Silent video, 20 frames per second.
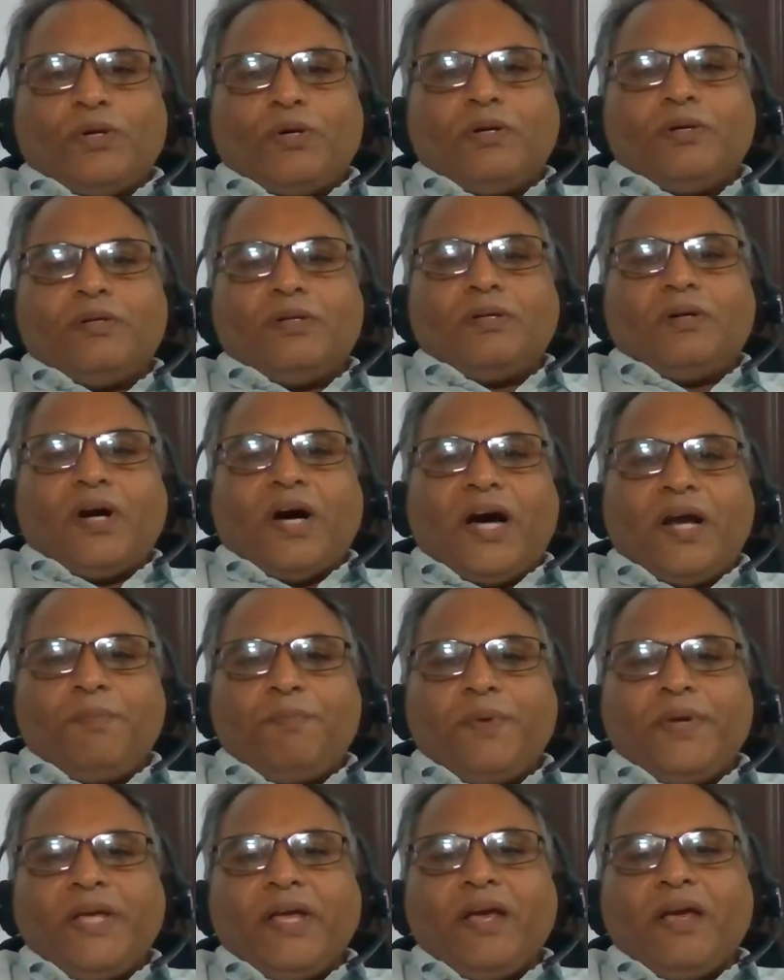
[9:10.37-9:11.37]
So
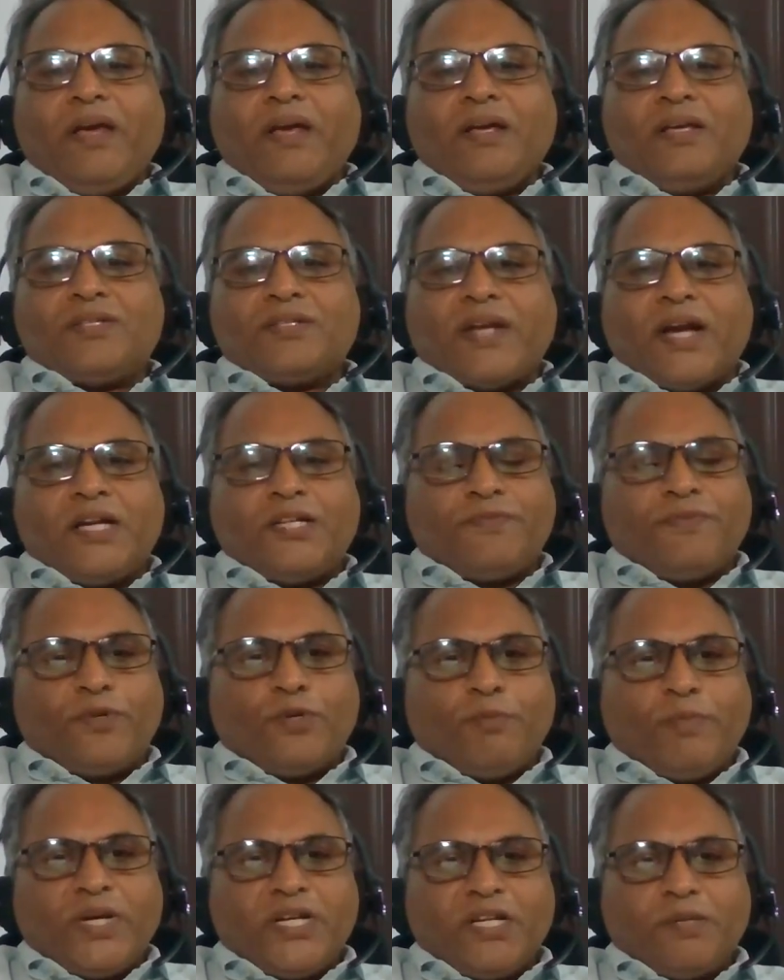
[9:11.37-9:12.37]
RPA
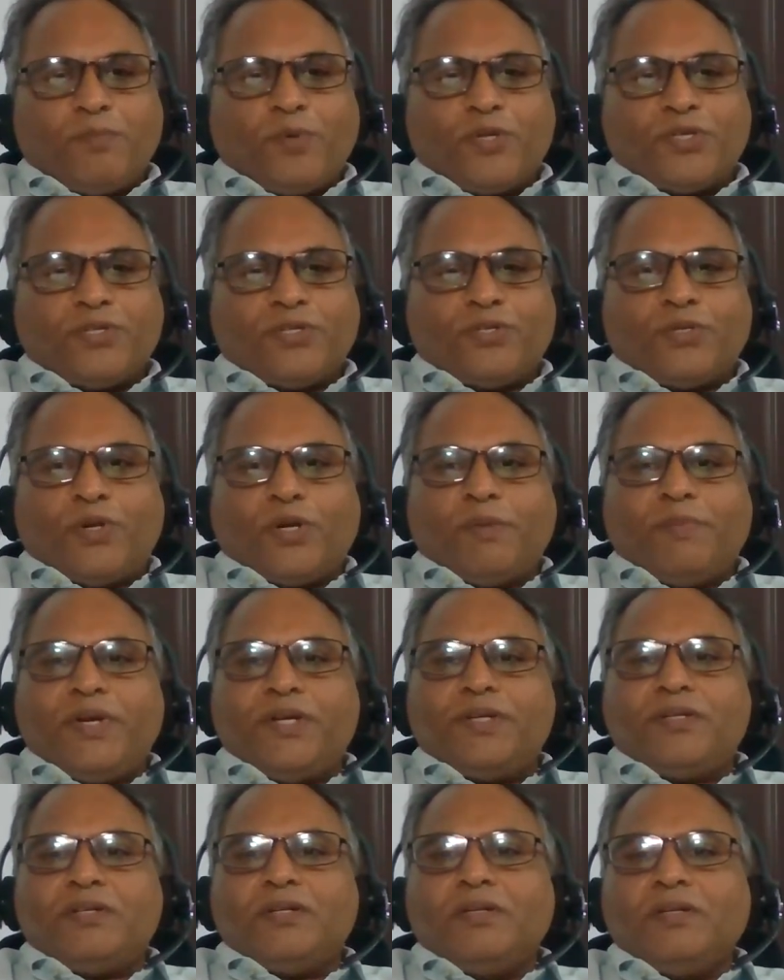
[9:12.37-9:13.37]
stands for robotic process
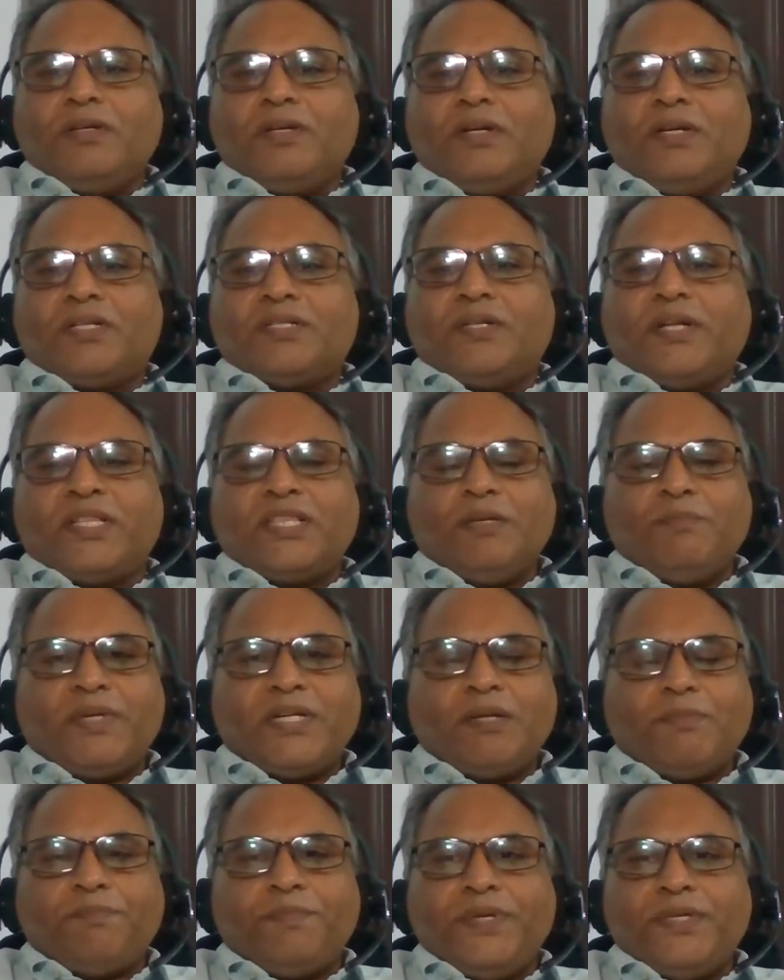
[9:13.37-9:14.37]
automation. It's
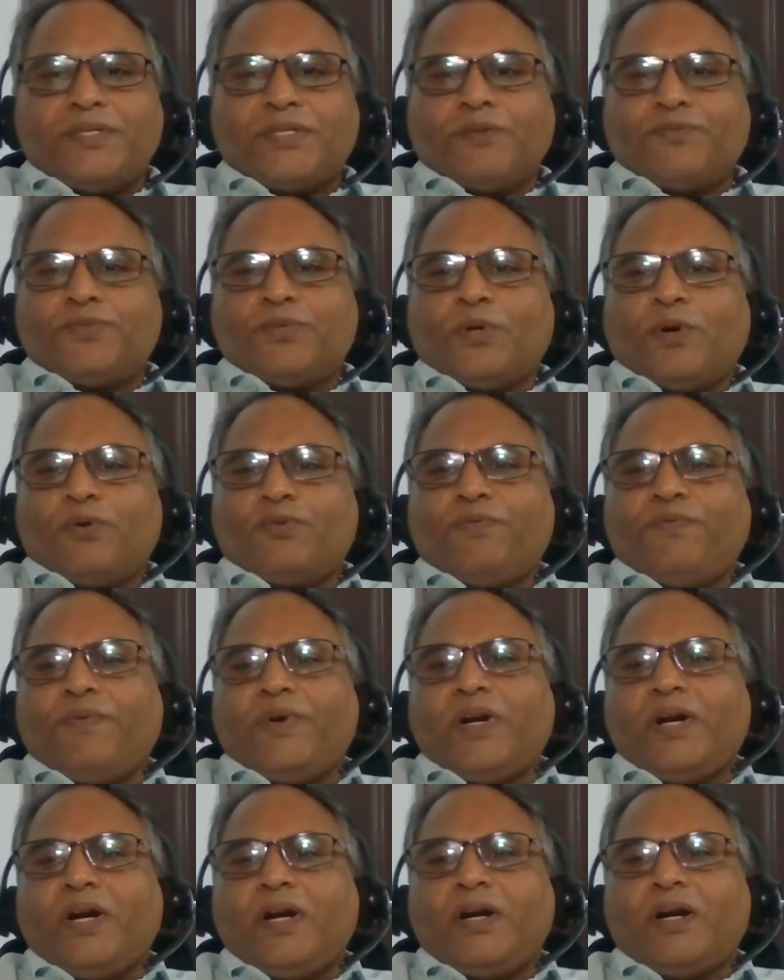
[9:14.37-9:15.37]
nothing but a piece of
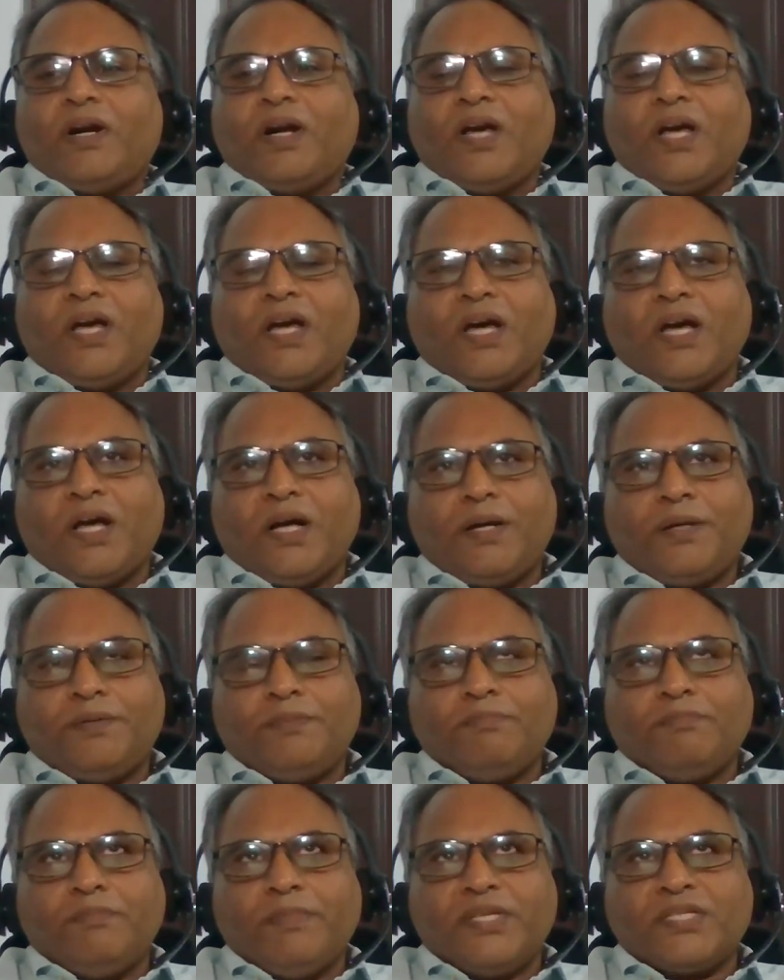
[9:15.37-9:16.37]
software,
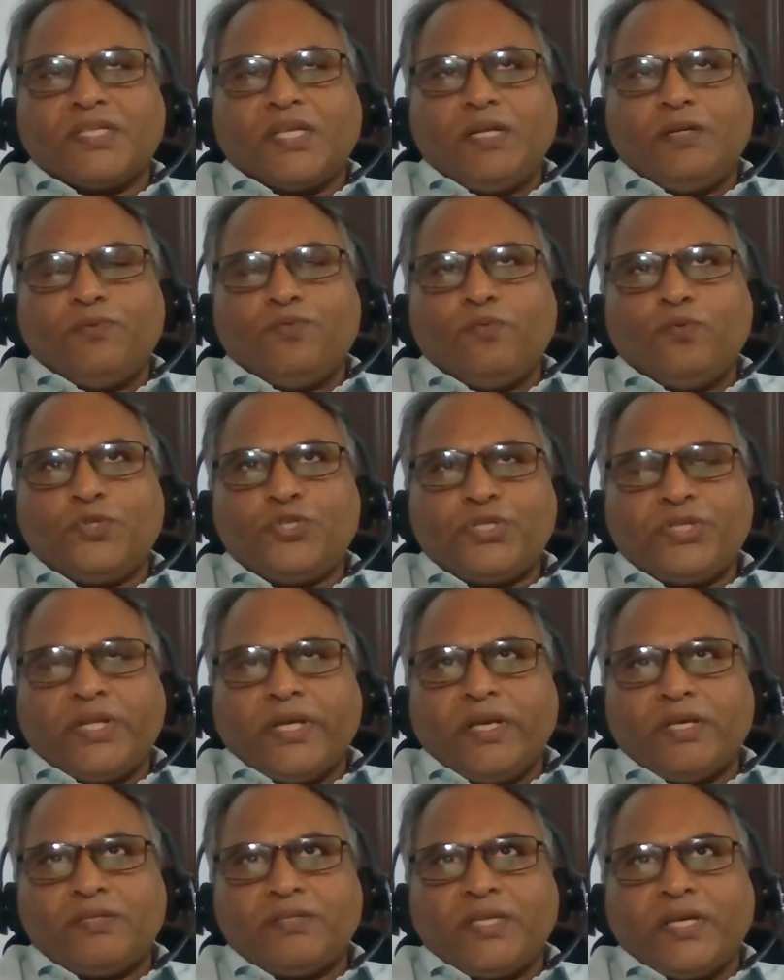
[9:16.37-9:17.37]
basically,
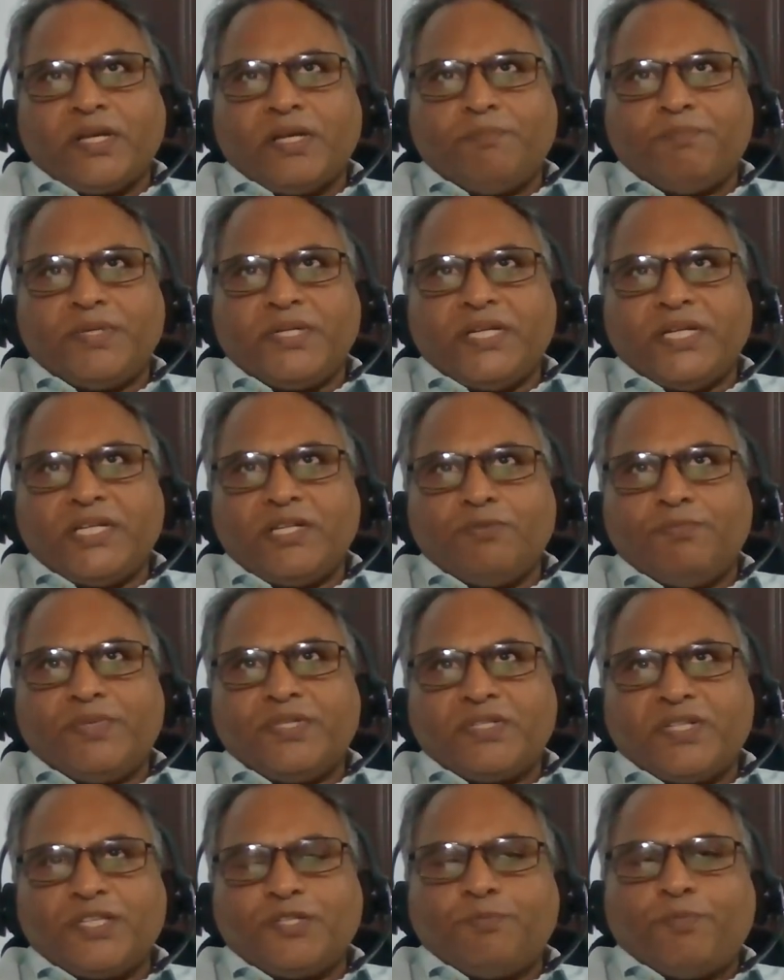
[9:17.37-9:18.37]
which takes a
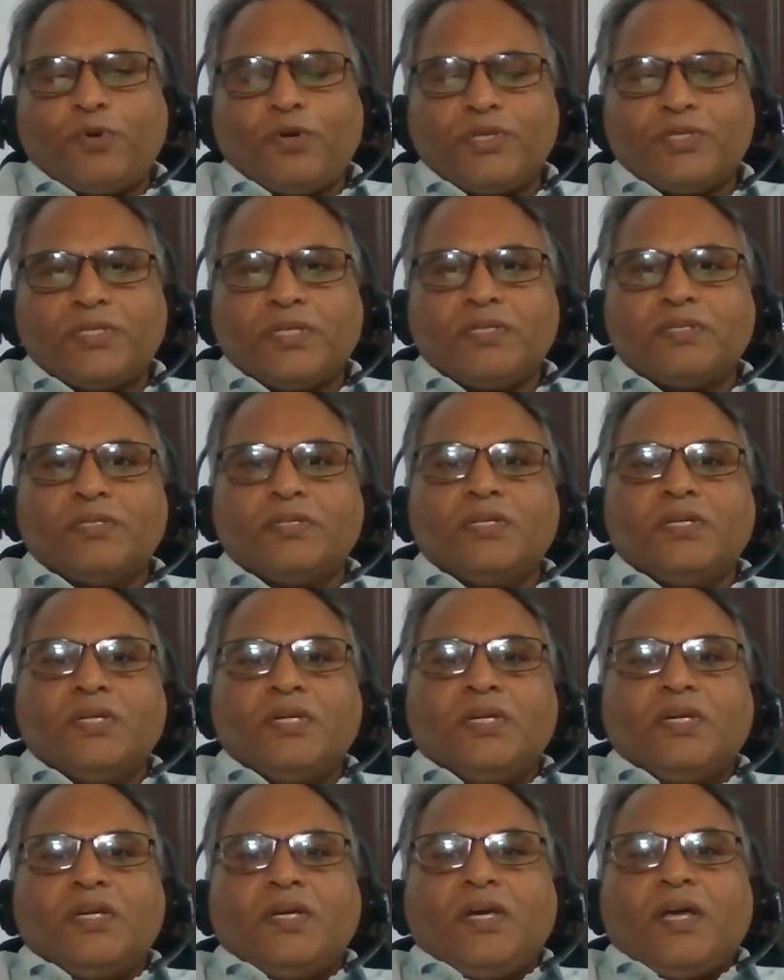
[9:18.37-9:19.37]
repetitive business
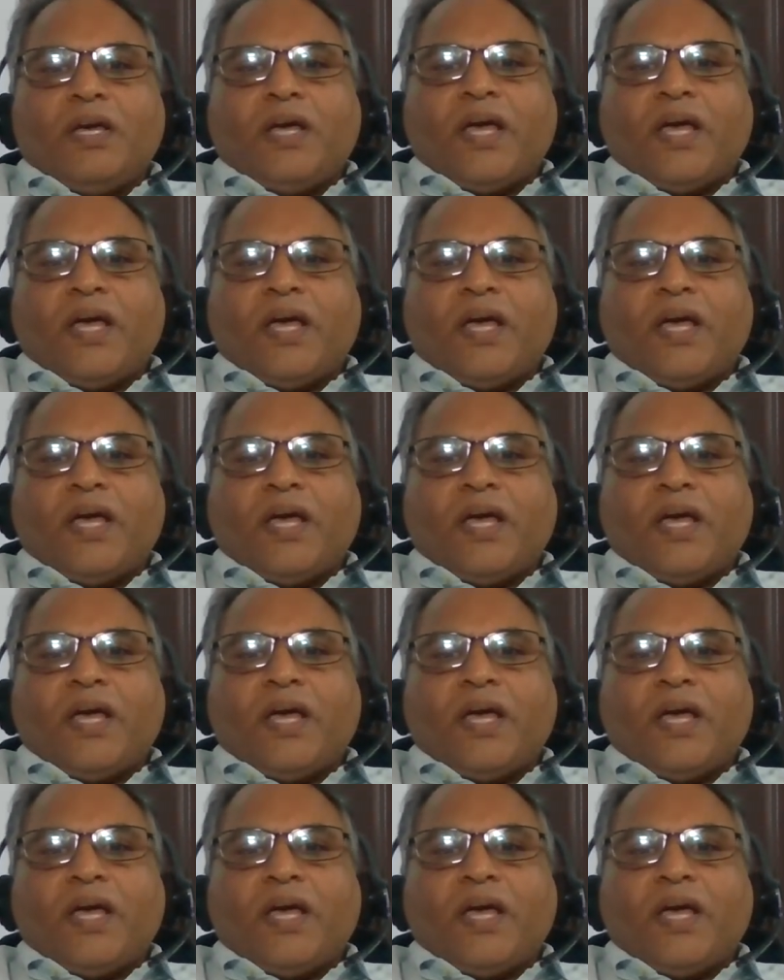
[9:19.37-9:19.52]
process